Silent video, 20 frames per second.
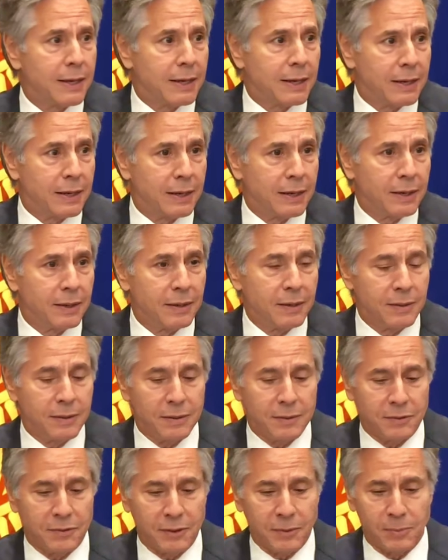Uh,
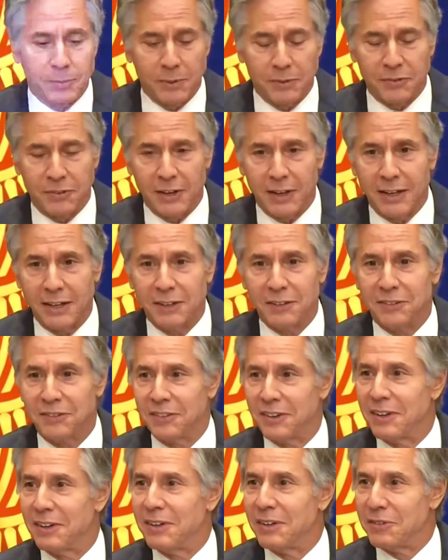as I've been saying,
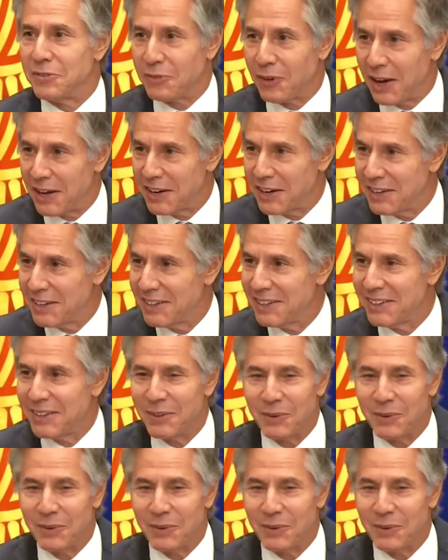it's, uh, it's Friday.